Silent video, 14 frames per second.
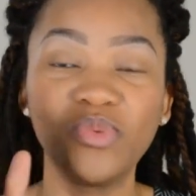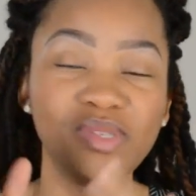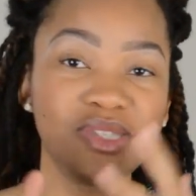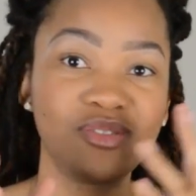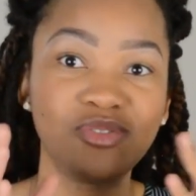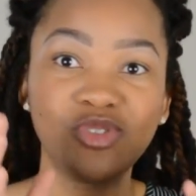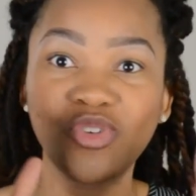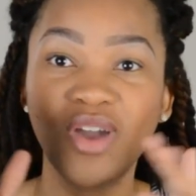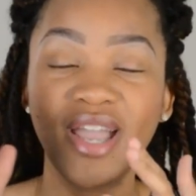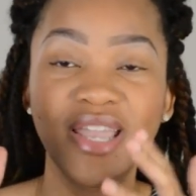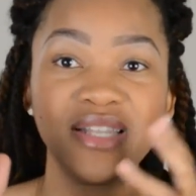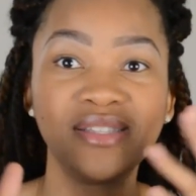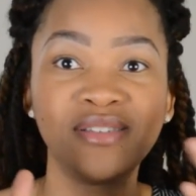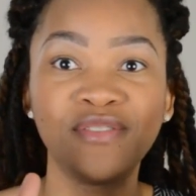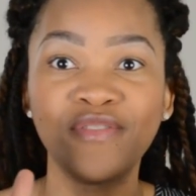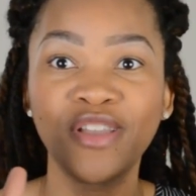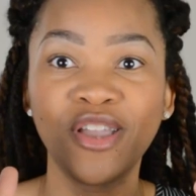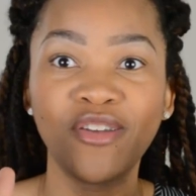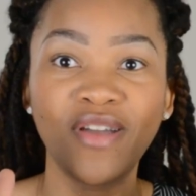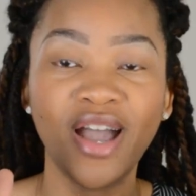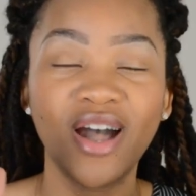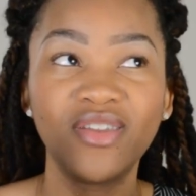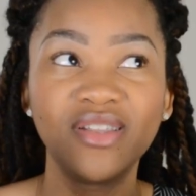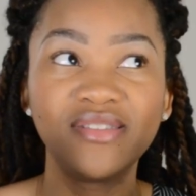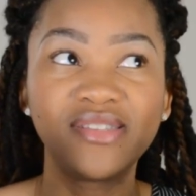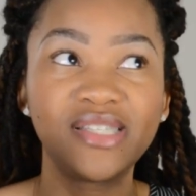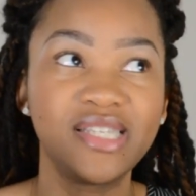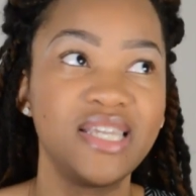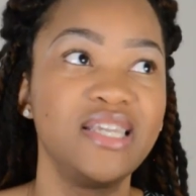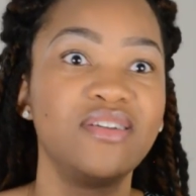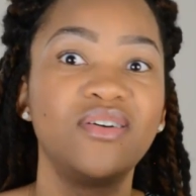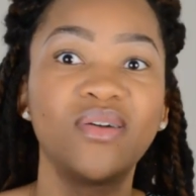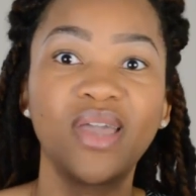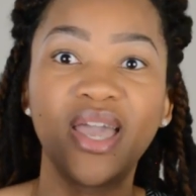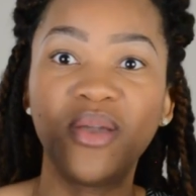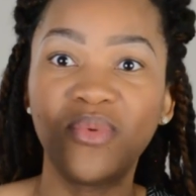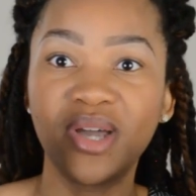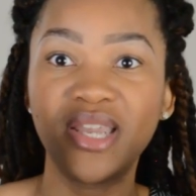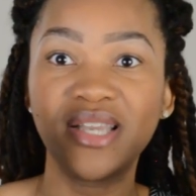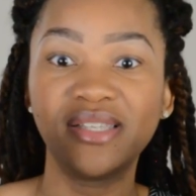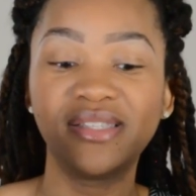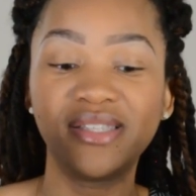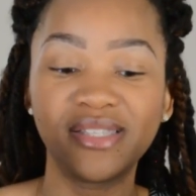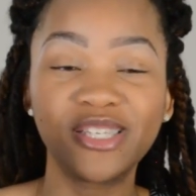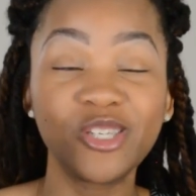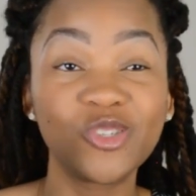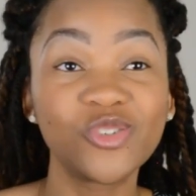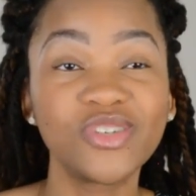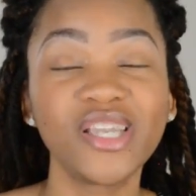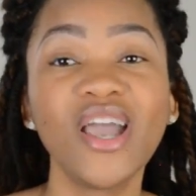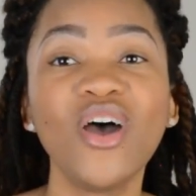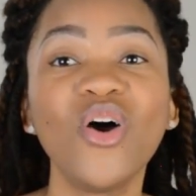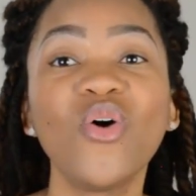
was trying to figure out and see okay what is this injury